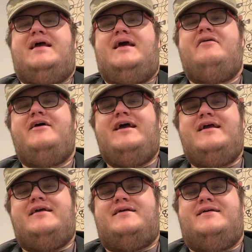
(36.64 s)
Oh
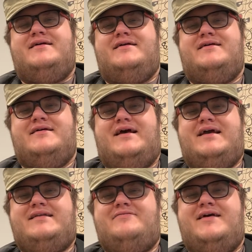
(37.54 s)
hey, I
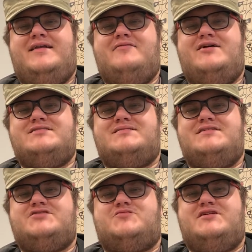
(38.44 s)
got to finally watch
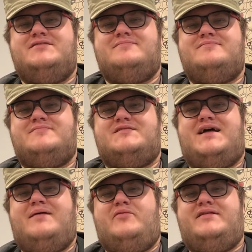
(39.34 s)
this one. It's
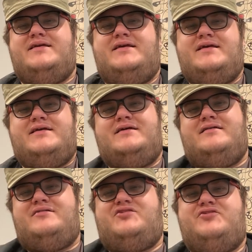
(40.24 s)
time to dig
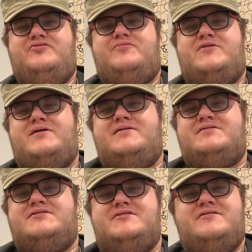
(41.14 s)
into the
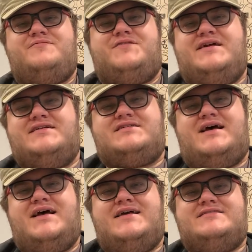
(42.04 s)
Wrong Turn
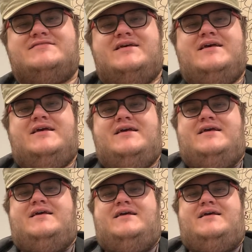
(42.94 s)
franchise.
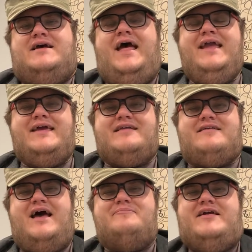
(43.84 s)
I guess
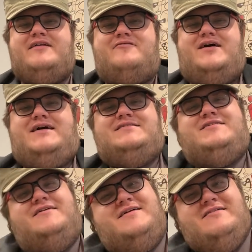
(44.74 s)
I made a wrong
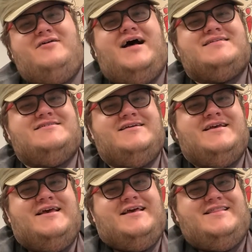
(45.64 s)
turn in watching
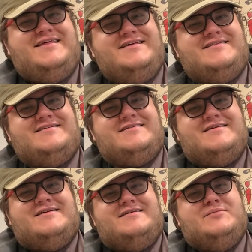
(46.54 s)
this
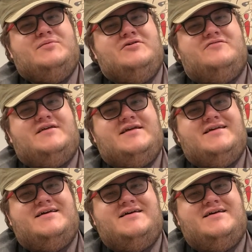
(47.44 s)
movie.